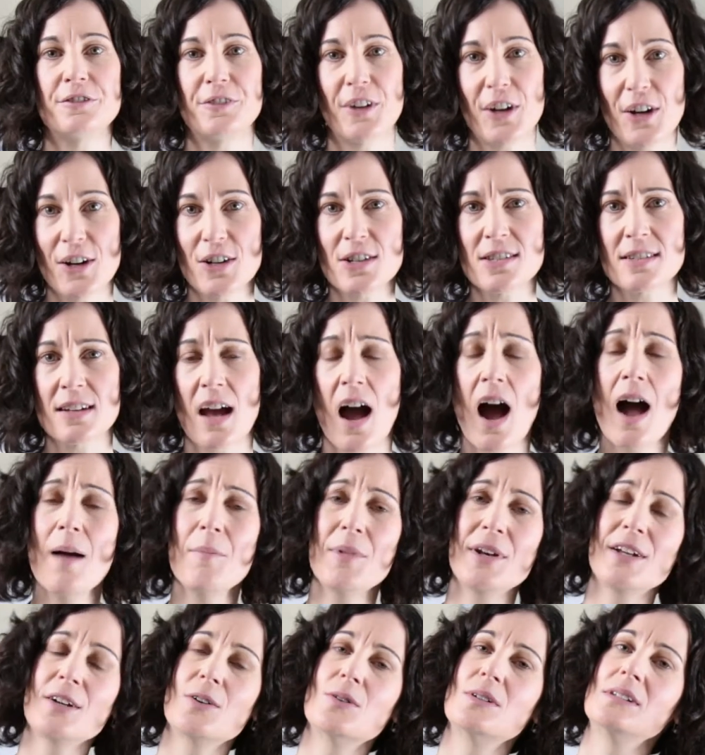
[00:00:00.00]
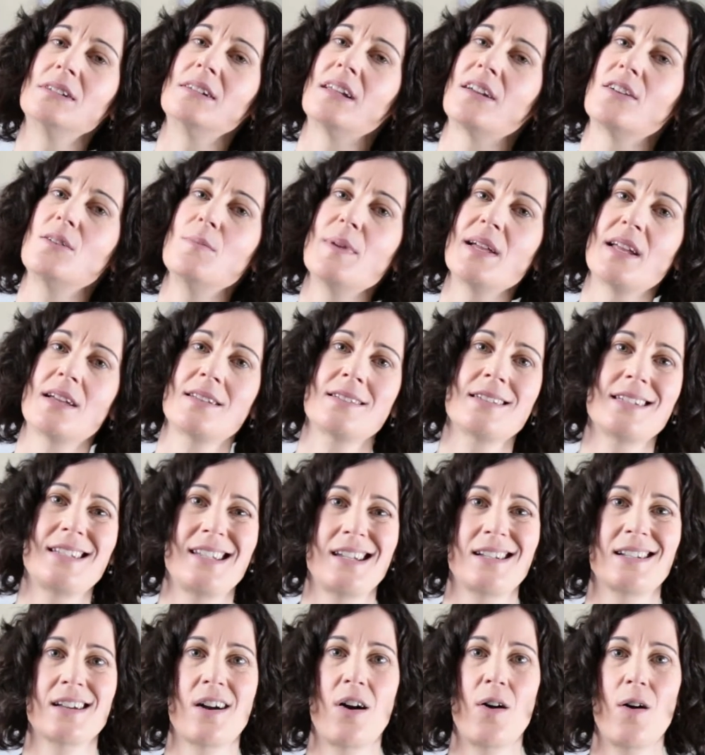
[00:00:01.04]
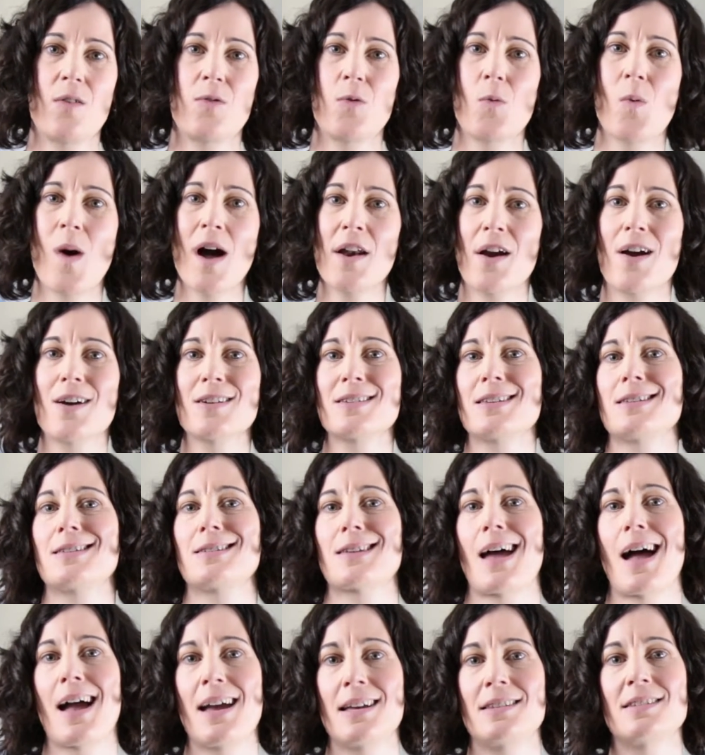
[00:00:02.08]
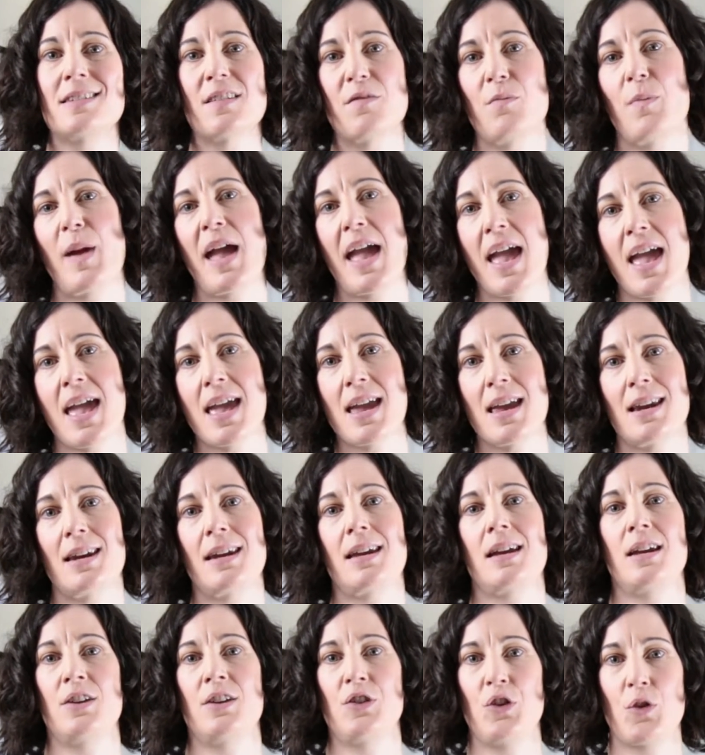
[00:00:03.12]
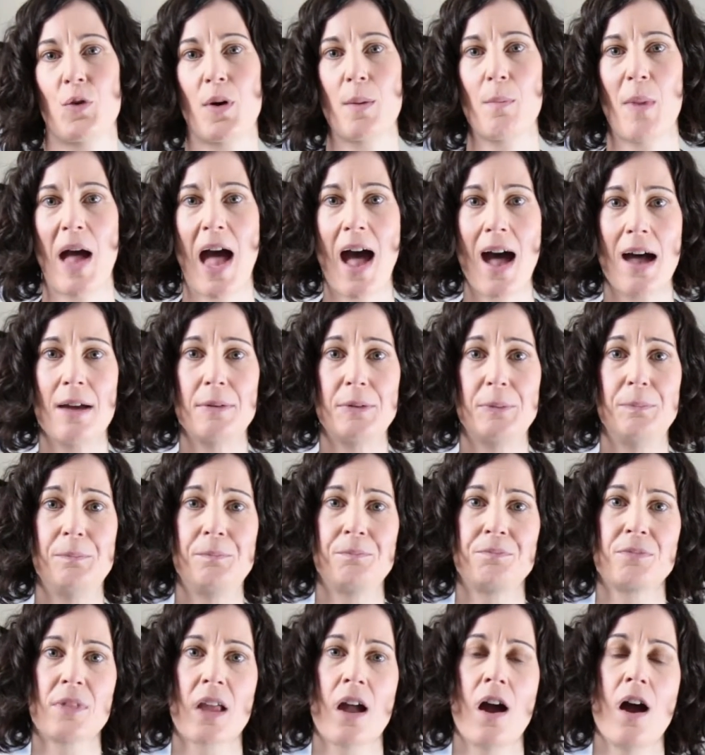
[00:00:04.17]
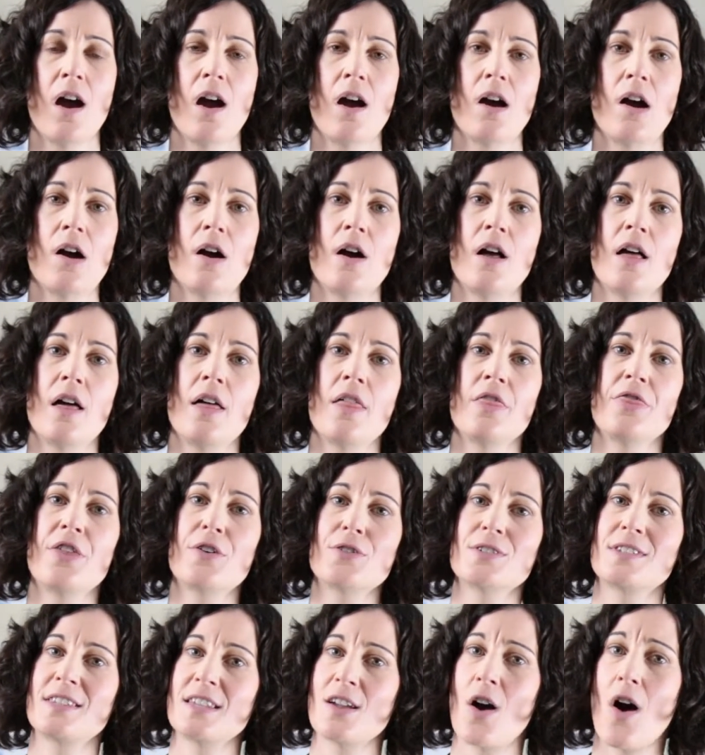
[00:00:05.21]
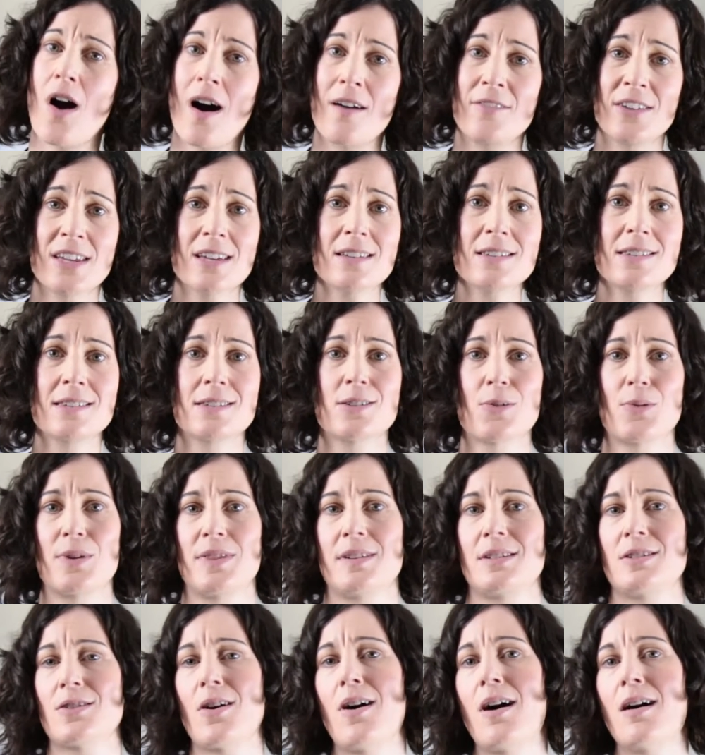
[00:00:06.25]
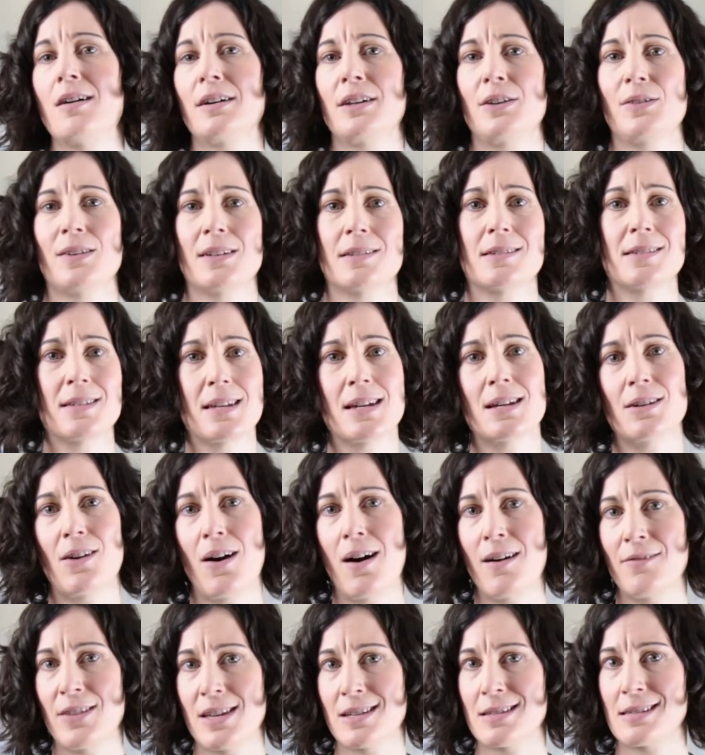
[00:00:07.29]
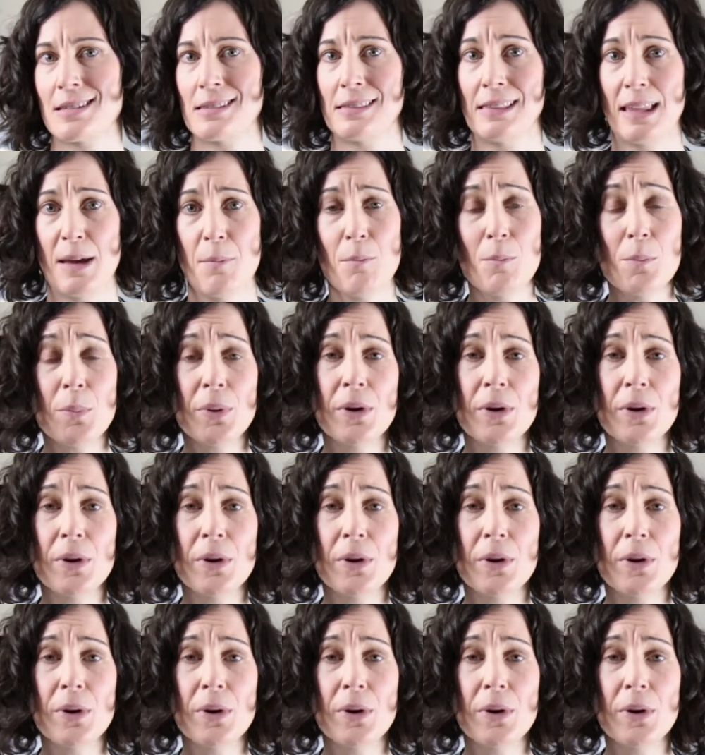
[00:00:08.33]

First, I'm going to go a little bit into detail of what are signs of pain in your pet. There's the obvious, so in the dog you can see an obvious limp,